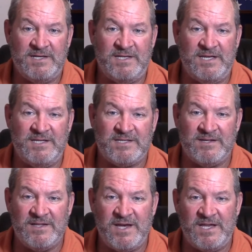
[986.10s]

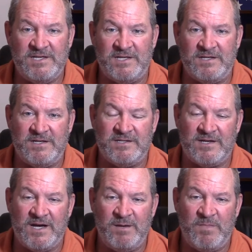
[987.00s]
diesel engine
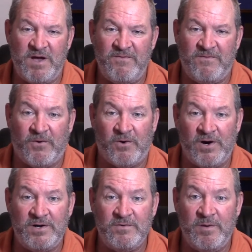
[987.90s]
designed by
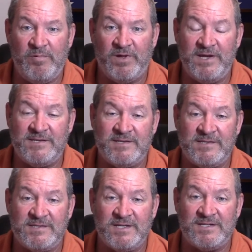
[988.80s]
Ford to replace
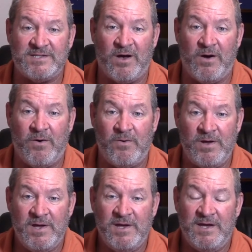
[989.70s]
the six point oh
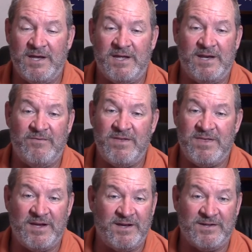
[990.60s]
and
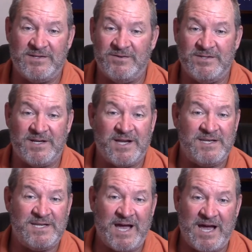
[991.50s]
everything else that was a
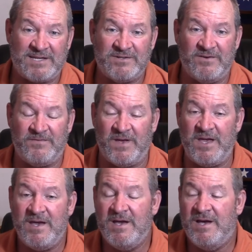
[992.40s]

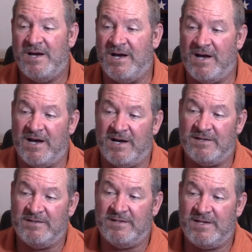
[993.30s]
catastrophe,
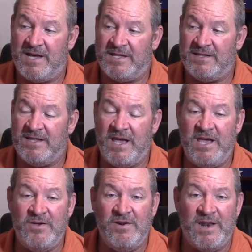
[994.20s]
uh, that they
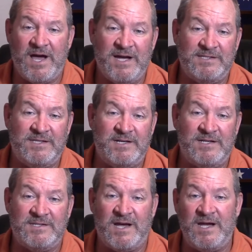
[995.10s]
utilized the
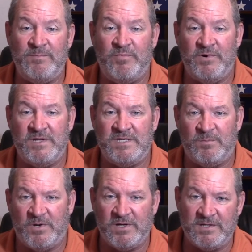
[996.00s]
design
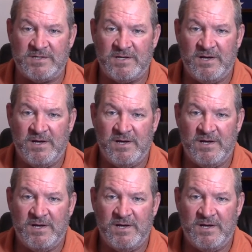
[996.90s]
principles